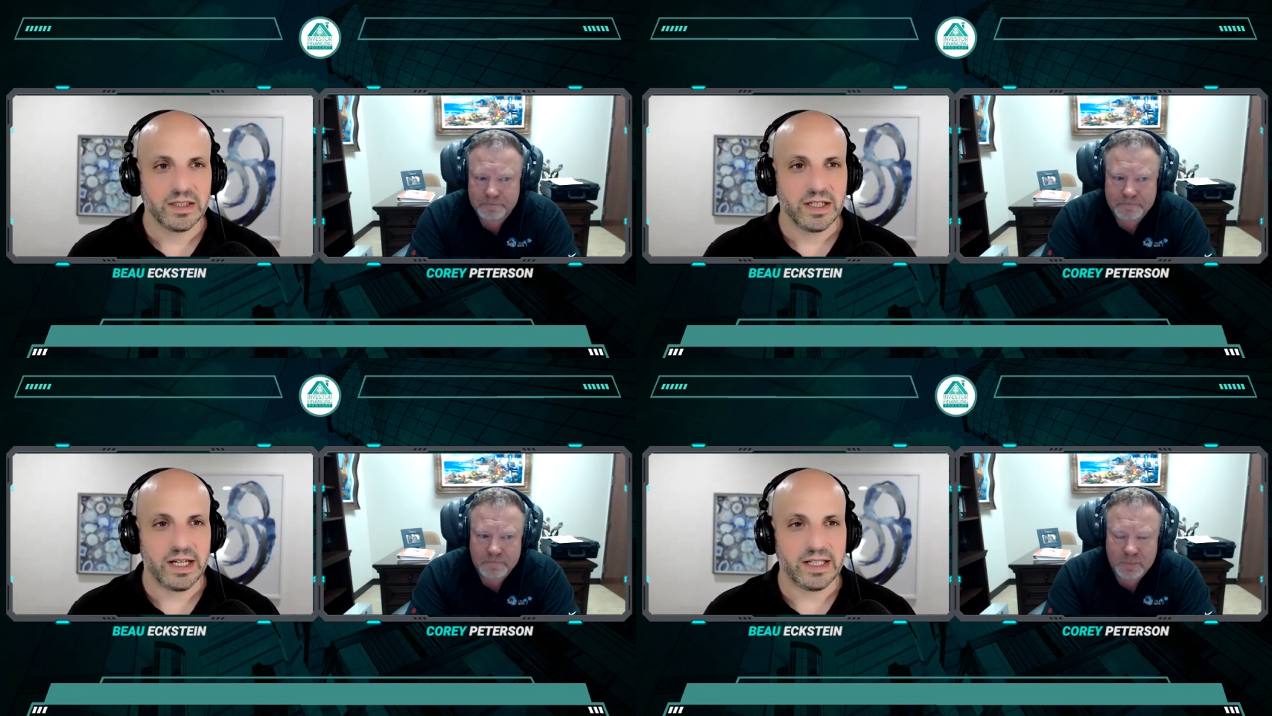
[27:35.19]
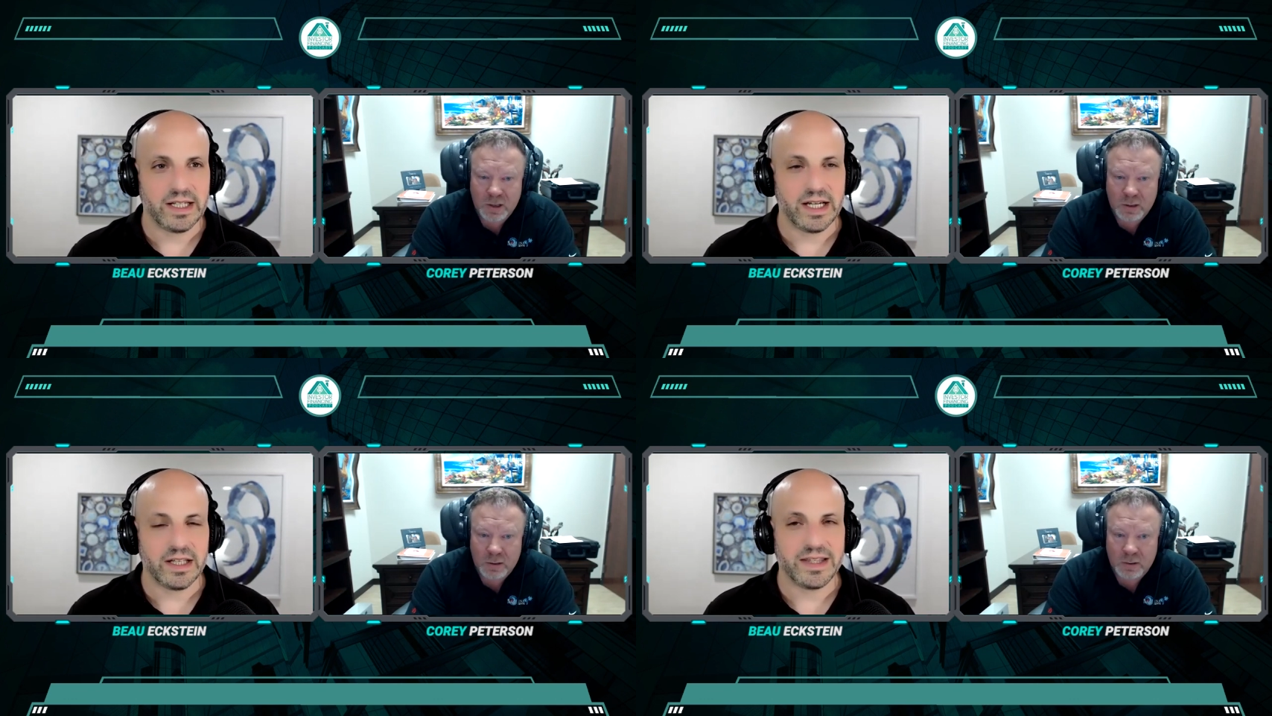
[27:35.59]
Speaker 1: And
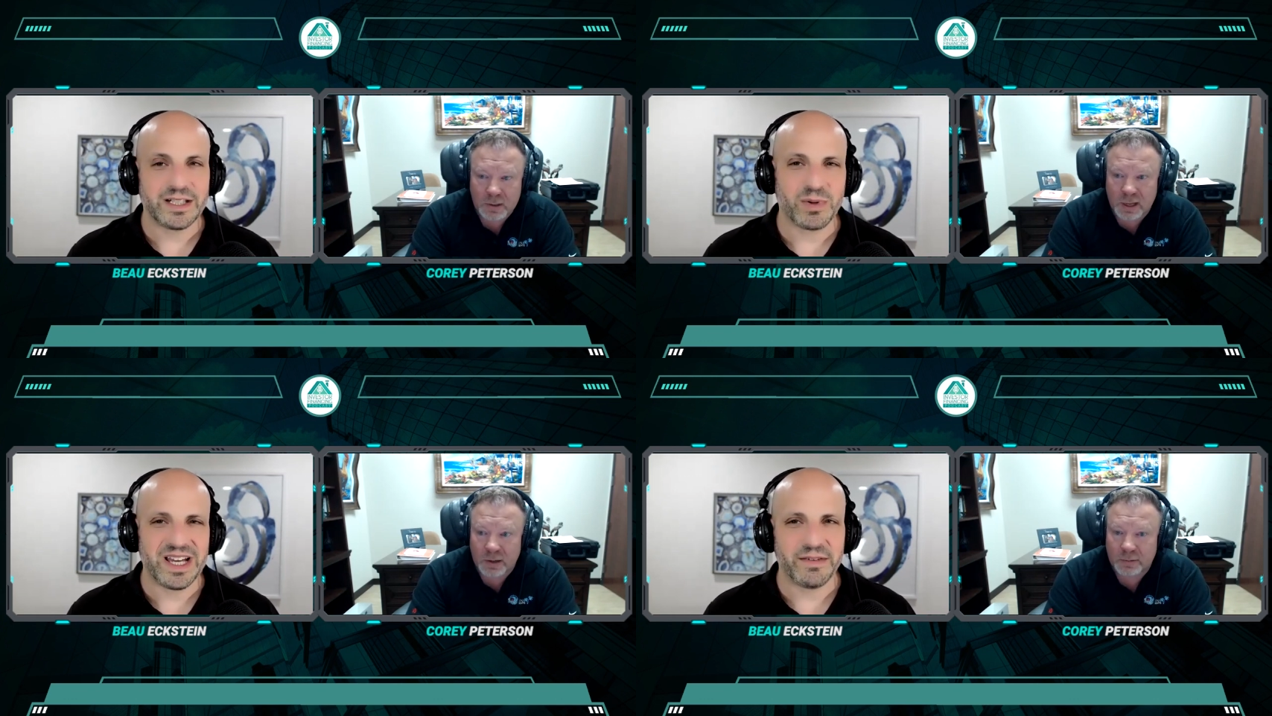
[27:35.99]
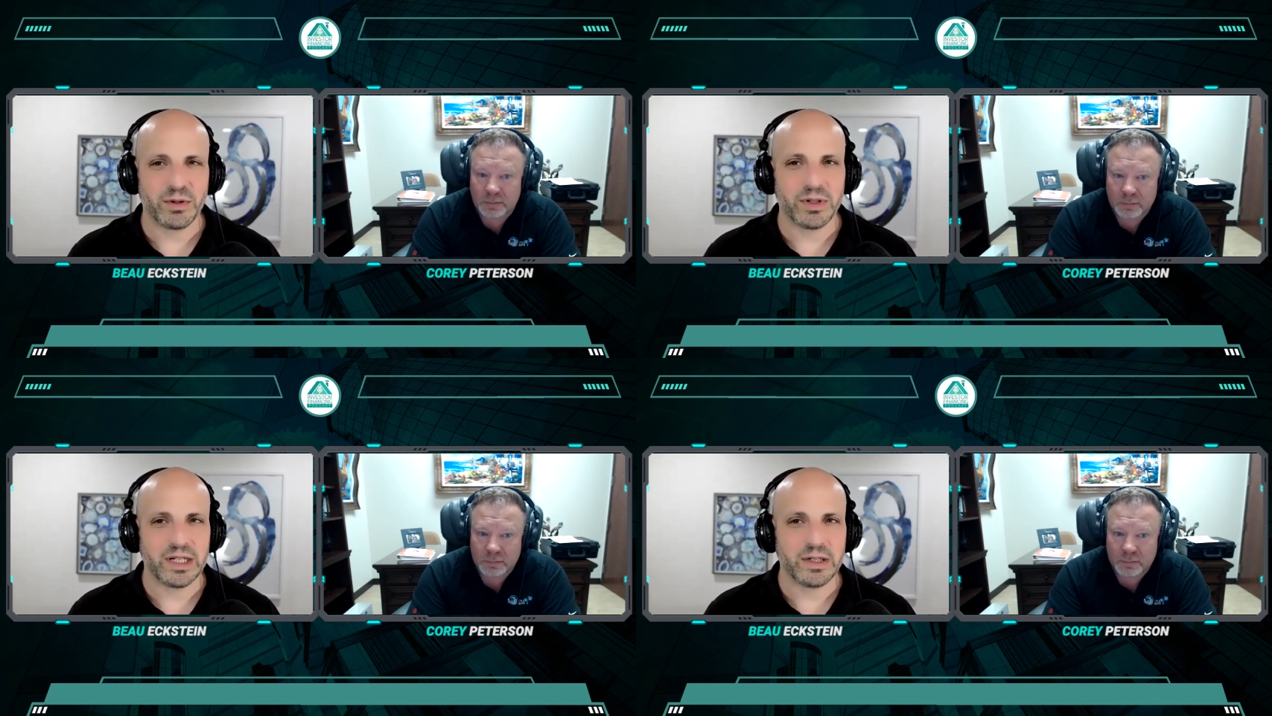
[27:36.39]
uh, that's why yeah. I never
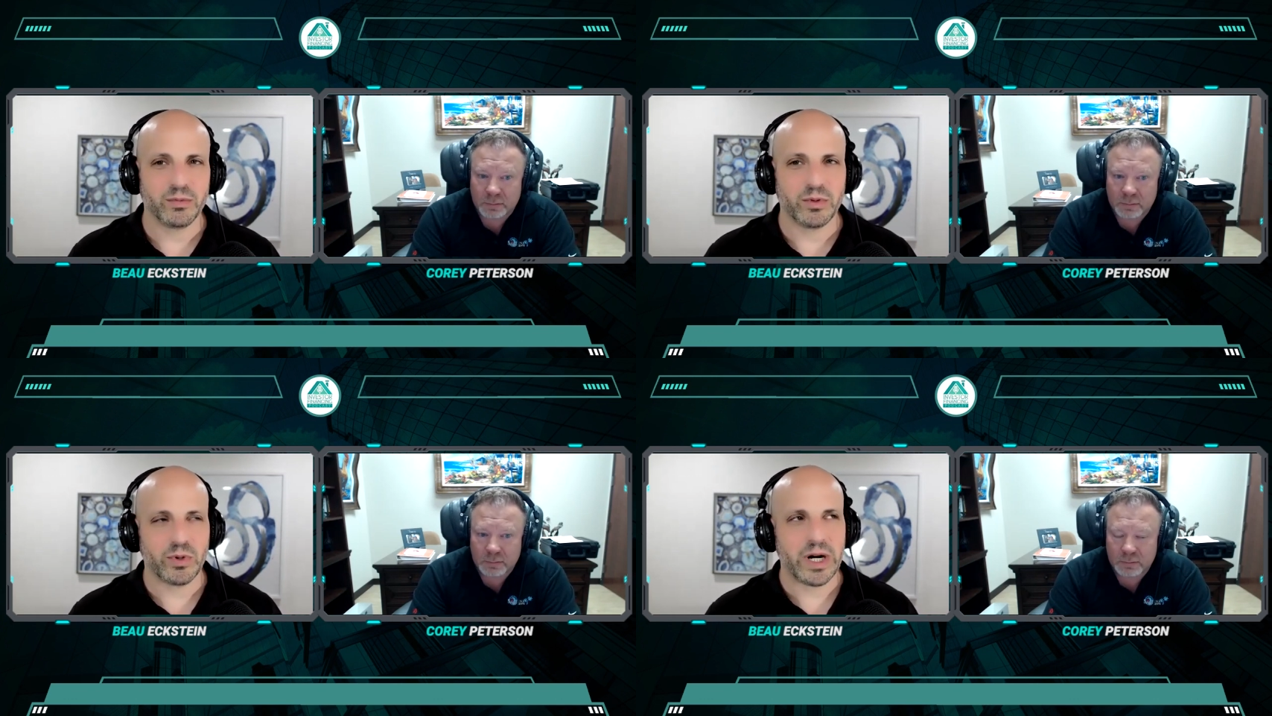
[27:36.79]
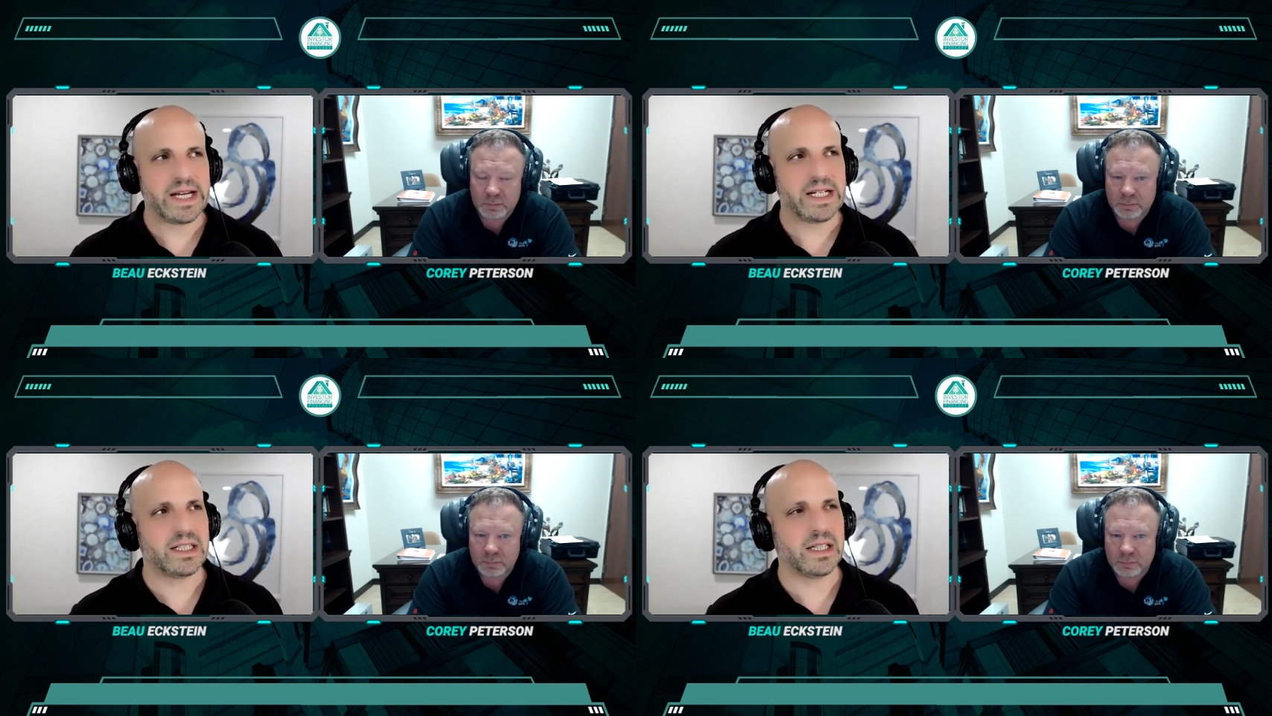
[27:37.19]
really
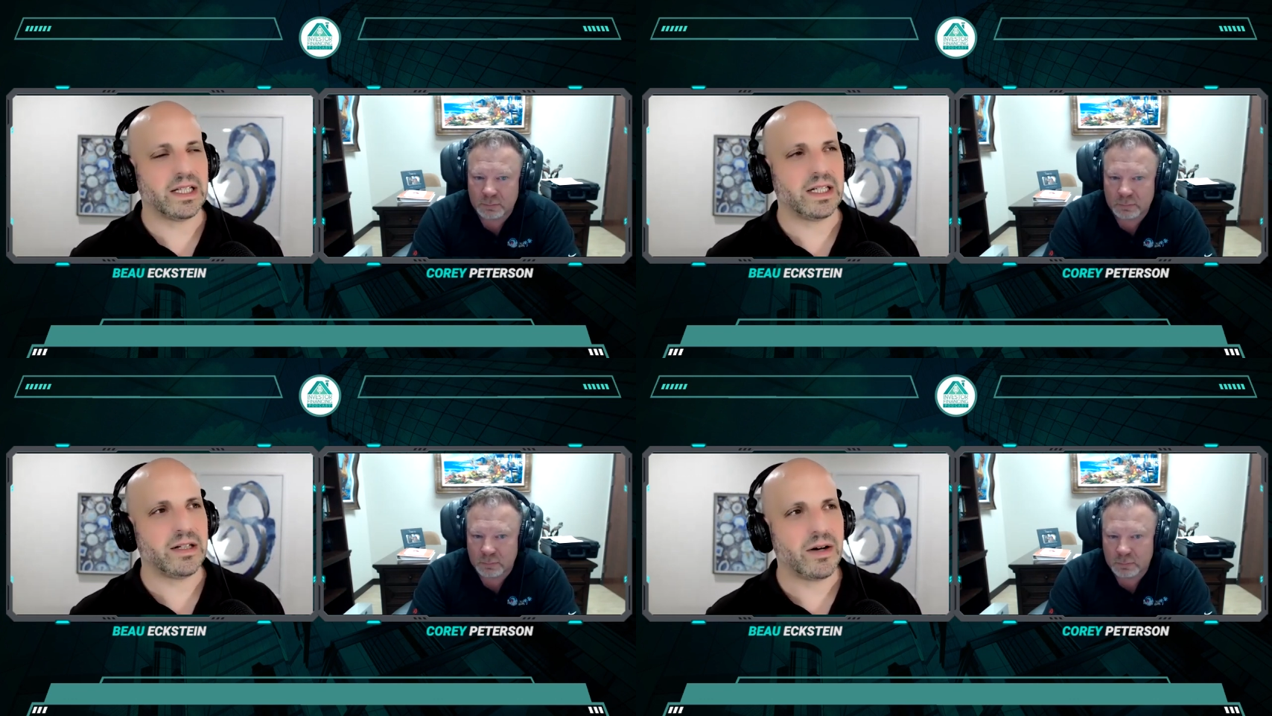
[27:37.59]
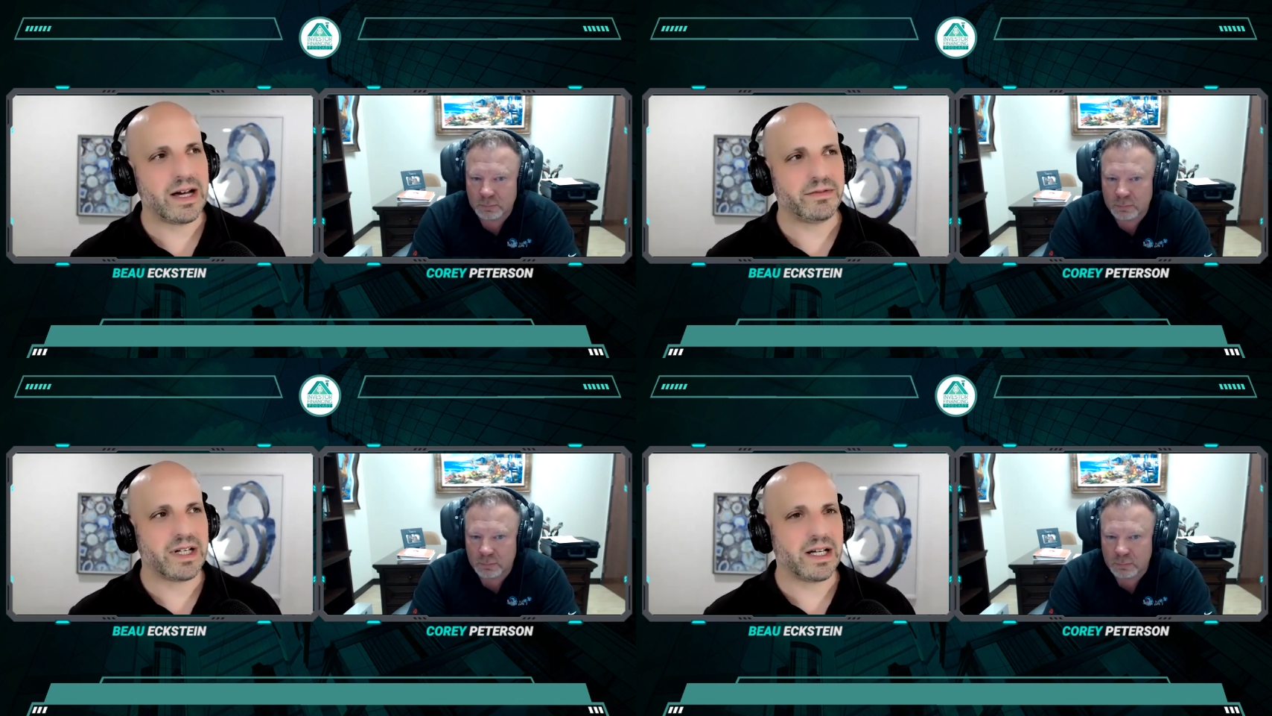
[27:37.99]
raised, you know,
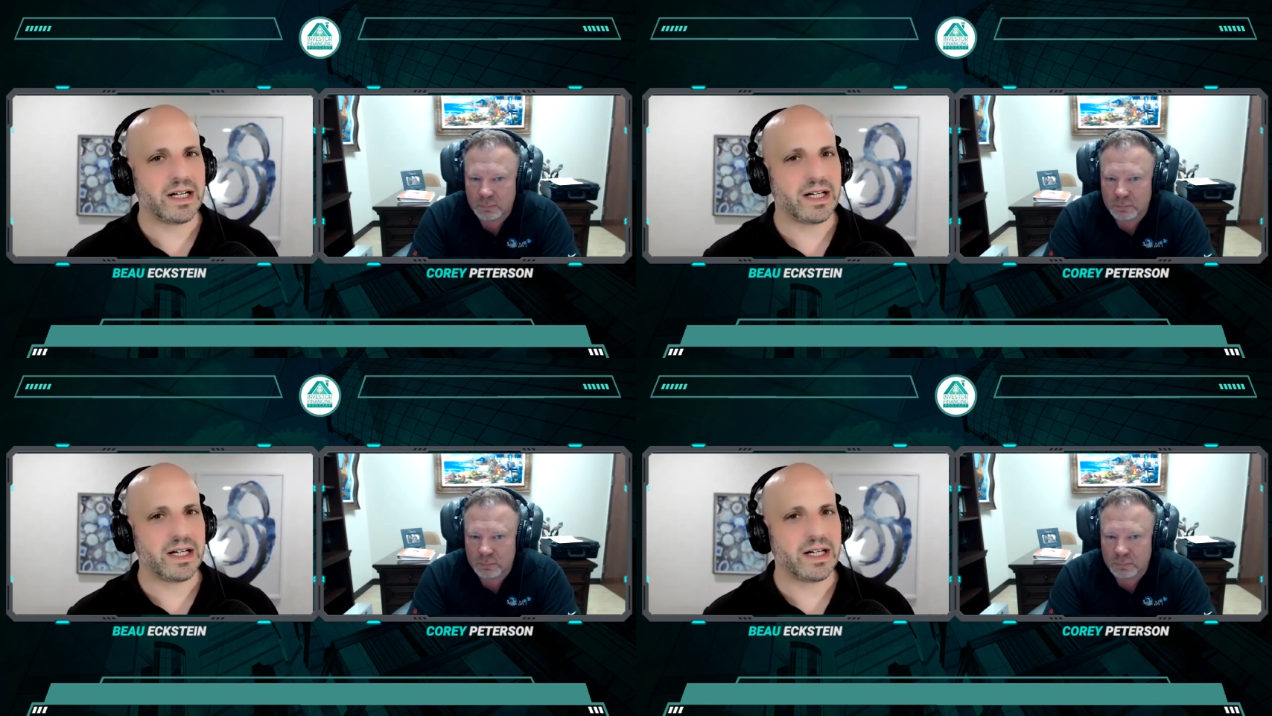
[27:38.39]
I've done a